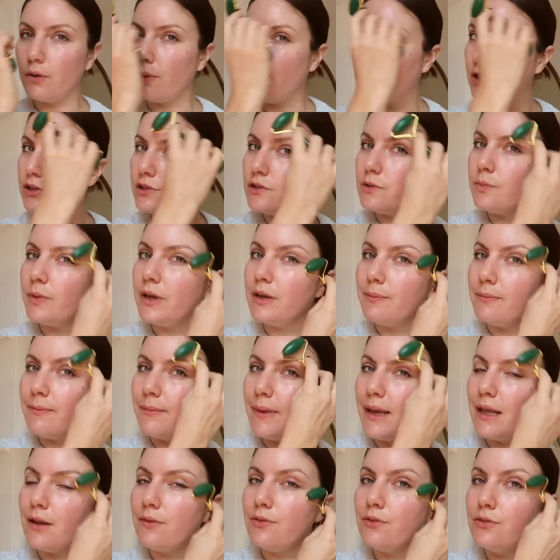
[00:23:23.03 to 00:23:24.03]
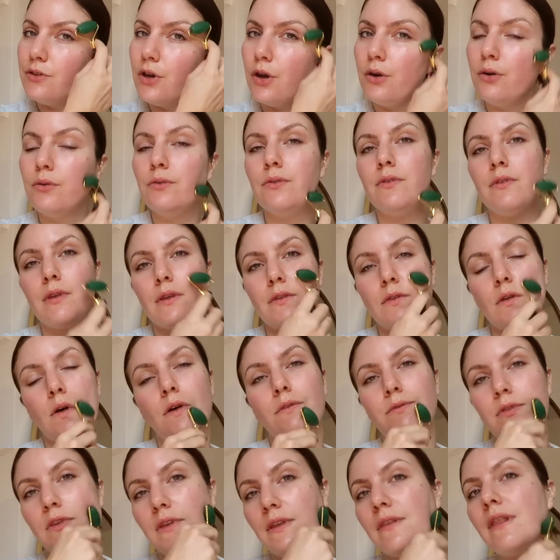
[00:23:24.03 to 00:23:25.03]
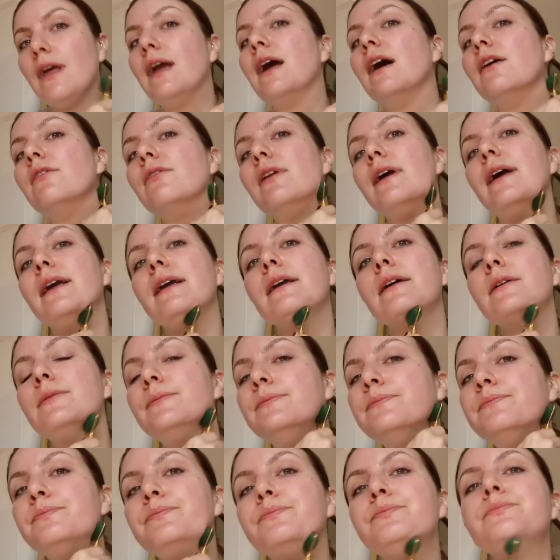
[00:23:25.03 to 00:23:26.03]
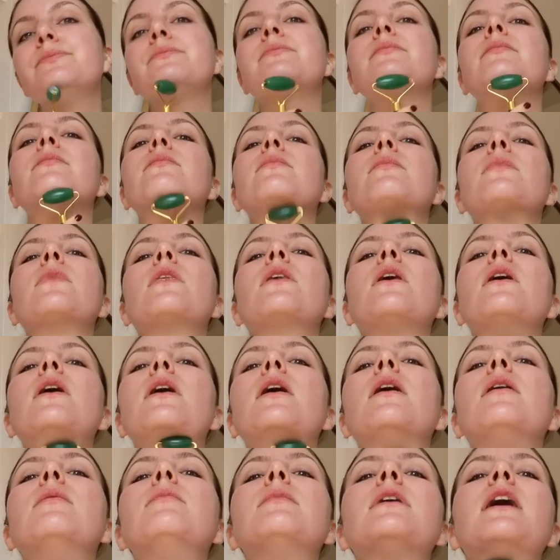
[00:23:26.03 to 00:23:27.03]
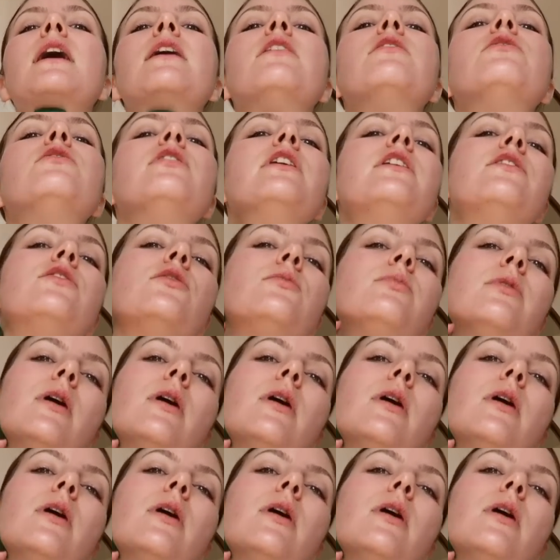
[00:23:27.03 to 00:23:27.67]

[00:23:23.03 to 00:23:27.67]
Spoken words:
gouaches being made of stones is that obviously they have like kind of crystal